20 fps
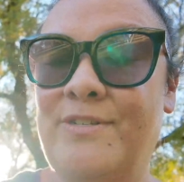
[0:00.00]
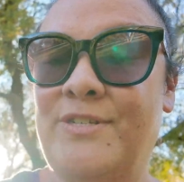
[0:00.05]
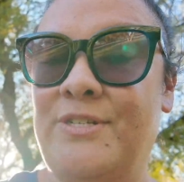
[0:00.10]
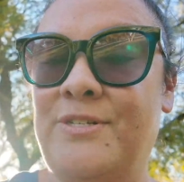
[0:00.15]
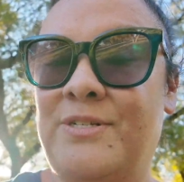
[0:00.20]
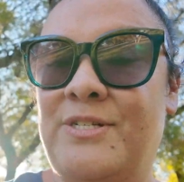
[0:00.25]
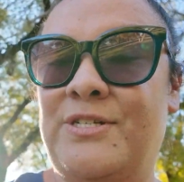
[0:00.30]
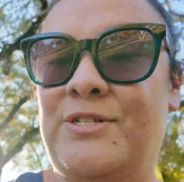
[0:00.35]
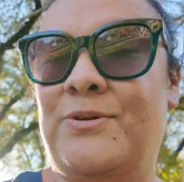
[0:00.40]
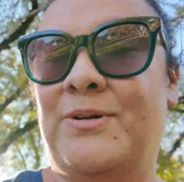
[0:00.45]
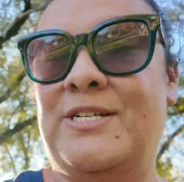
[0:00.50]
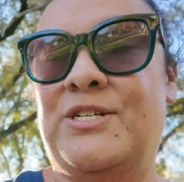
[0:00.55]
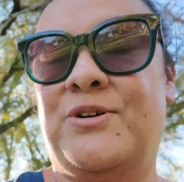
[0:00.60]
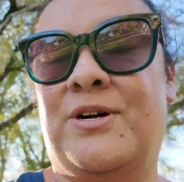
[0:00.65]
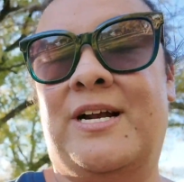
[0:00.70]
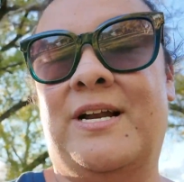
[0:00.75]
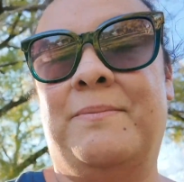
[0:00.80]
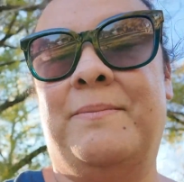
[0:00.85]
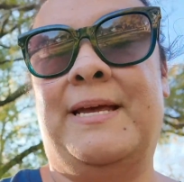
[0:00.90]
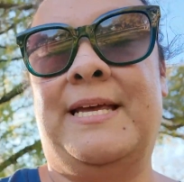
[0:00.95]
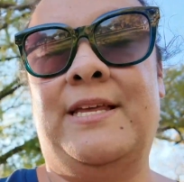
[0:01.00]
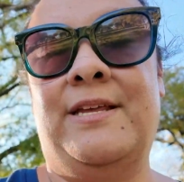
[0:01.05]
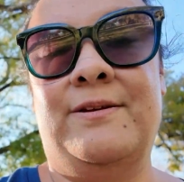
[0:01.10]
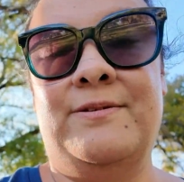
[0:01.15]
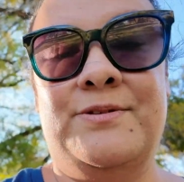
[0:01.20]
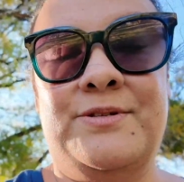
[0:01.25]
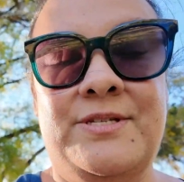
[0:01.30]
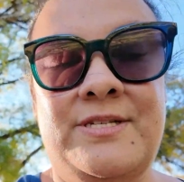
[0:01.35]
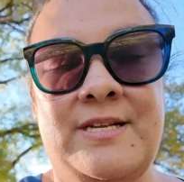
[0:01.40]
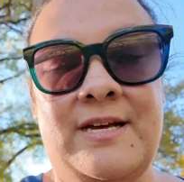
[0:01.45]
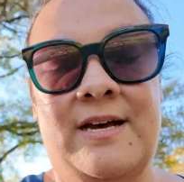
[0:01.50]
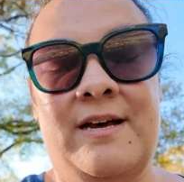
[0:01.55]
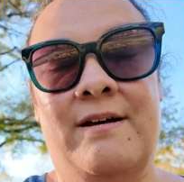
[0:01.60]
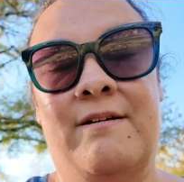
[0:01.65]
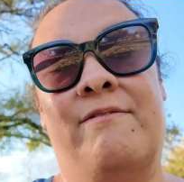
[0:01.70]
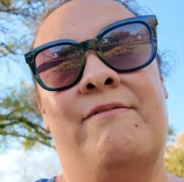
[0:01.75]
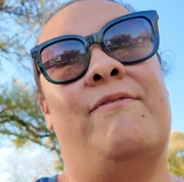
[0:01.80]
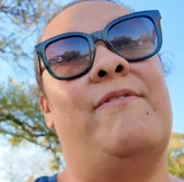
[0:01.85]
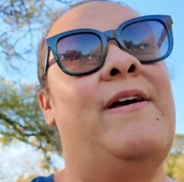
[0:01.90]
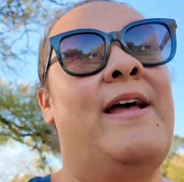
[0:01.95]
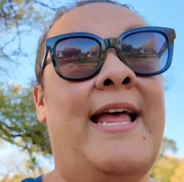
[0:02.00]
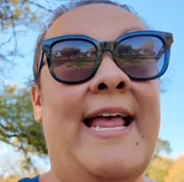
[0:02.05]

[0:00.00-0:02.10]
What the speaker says: shoots, so I try to make use of